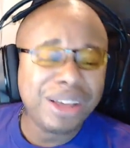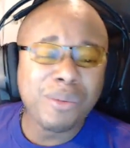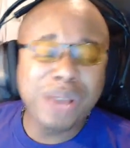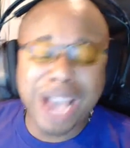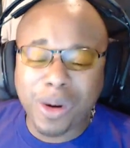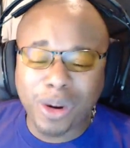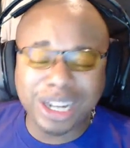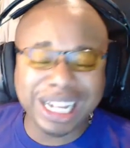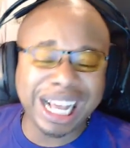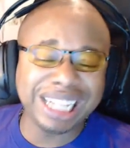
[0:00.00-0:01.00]
We got all
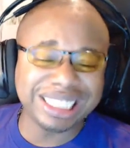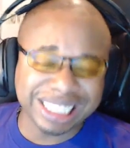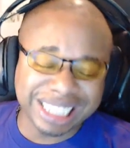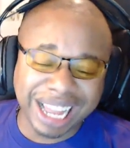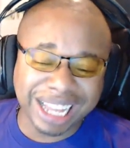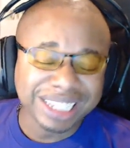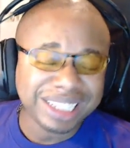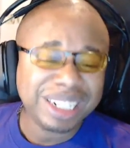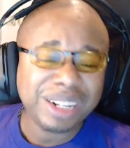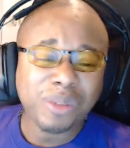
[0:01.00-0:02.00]
the kings today.
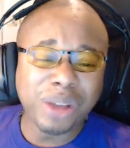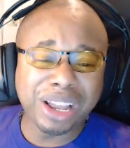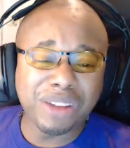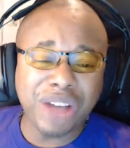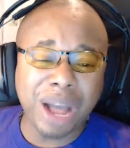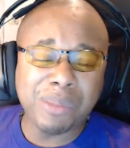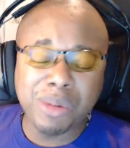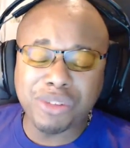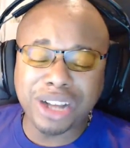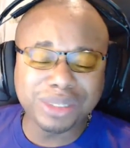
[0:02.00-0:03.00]
Where can
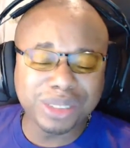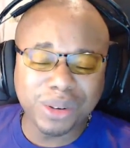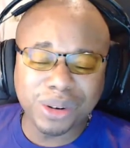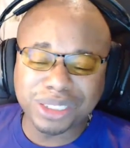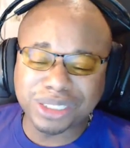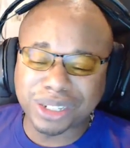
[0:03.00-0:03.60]
people find you? What's going on, sir?